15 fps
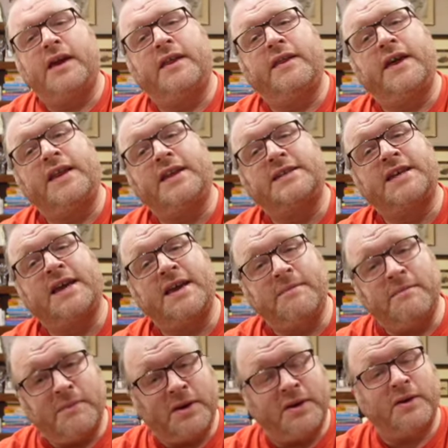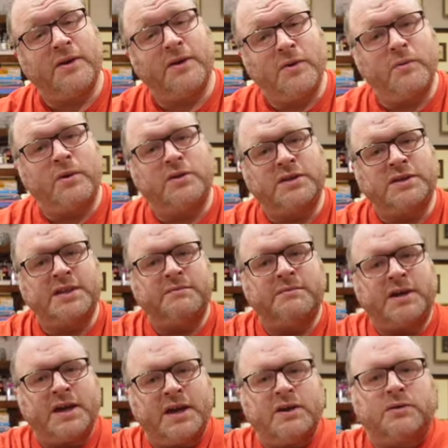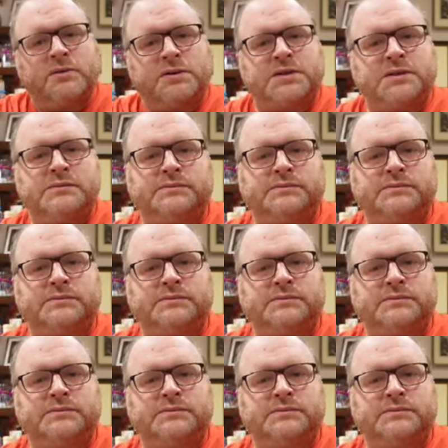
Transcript: that it's him who wants him killed.